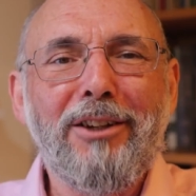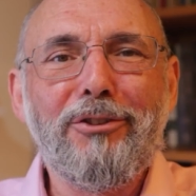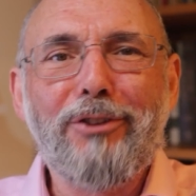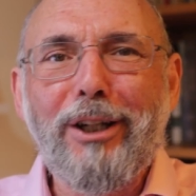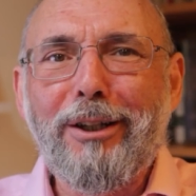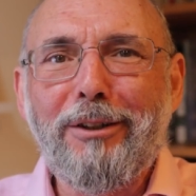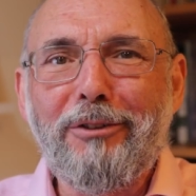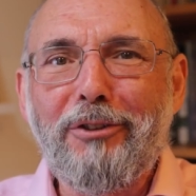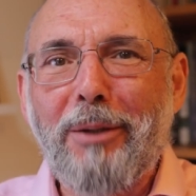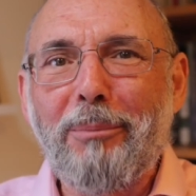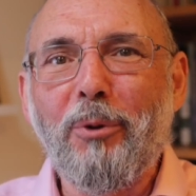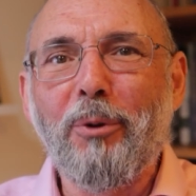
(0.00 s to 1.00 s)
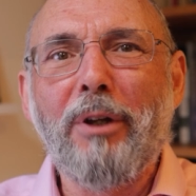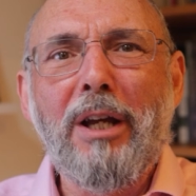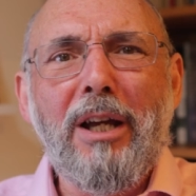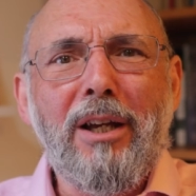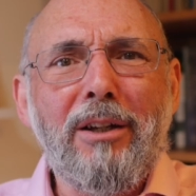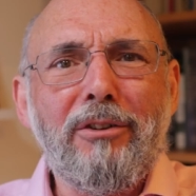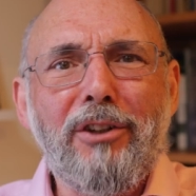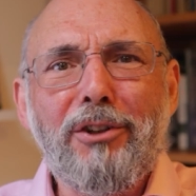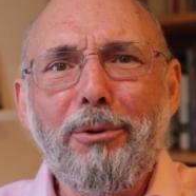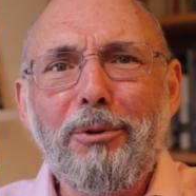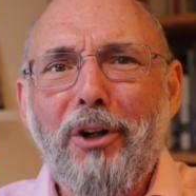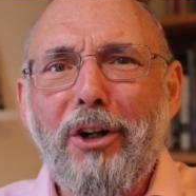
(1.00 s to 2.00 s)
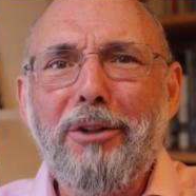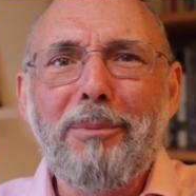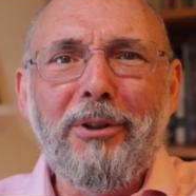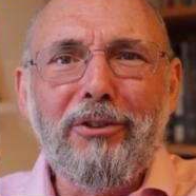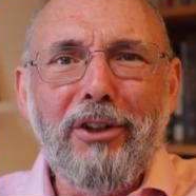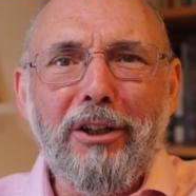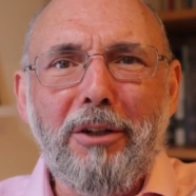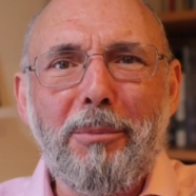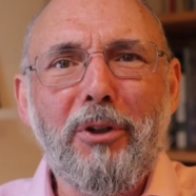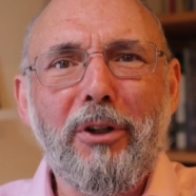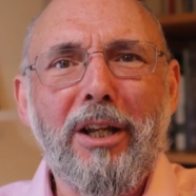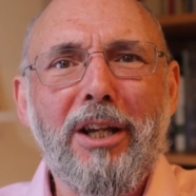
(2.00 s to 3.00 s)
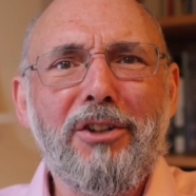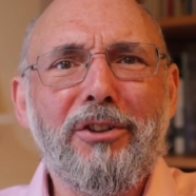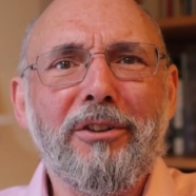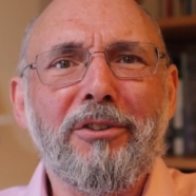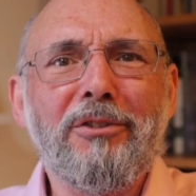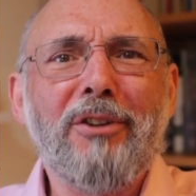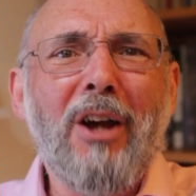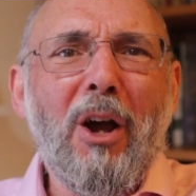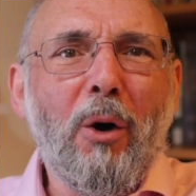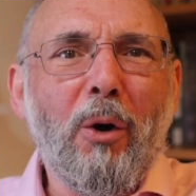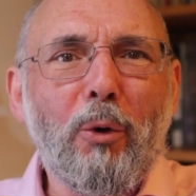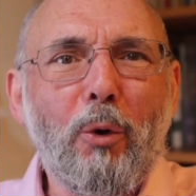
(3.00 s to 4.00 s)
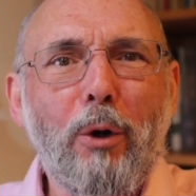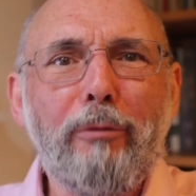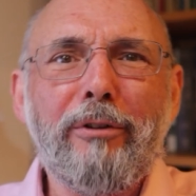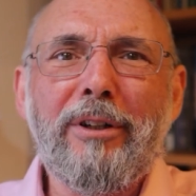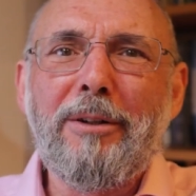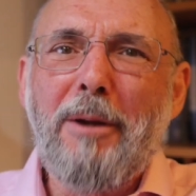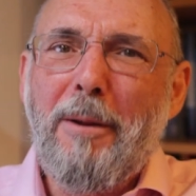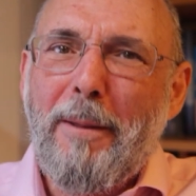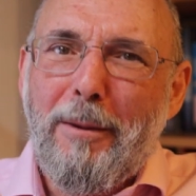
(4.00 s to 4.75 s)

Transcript: Second example, digital documents and communications are often